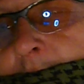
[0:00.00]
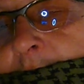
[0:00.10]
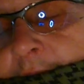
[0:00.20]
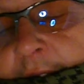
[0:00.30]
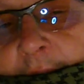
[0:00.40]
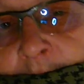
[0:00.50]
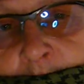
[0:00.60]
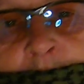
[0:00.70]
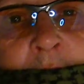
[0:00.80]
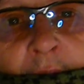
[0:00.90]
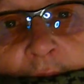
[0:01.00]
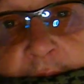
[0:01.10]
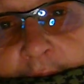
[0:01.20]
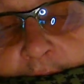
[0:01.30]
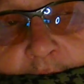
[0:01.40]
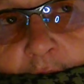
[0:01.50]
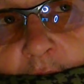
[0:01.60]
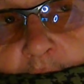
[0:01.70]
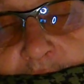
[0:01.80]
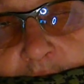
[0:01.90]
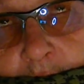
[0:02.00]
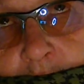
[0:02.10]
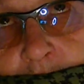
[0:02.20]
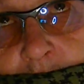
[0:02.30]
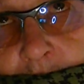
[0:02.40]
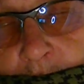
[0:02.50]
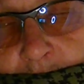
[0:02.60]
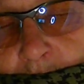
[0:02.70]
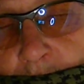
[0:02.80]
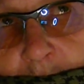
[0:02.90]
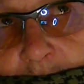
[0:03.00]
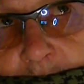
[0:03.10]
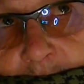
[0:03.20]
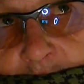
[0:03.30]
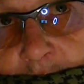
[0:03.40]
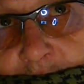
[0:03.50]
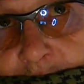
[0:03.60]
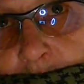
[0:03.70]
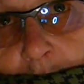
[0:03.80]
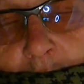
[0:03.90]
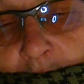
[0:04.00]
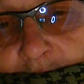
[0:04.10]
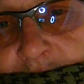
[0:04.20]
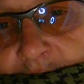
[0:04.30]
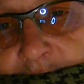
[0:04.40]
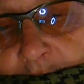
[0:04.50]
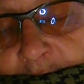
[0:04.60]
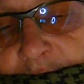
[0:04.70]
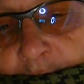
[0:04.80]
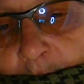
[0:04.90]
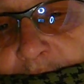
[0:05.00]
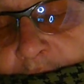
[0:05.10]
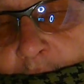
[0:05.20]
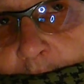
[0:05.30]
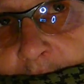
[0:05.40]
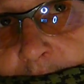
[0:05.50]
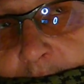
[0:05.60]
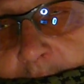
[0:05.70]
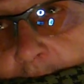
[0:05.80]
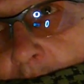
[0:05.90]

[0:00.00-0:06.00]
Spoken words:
yeah, it also does weird things like spit all its gas out in fluid form and get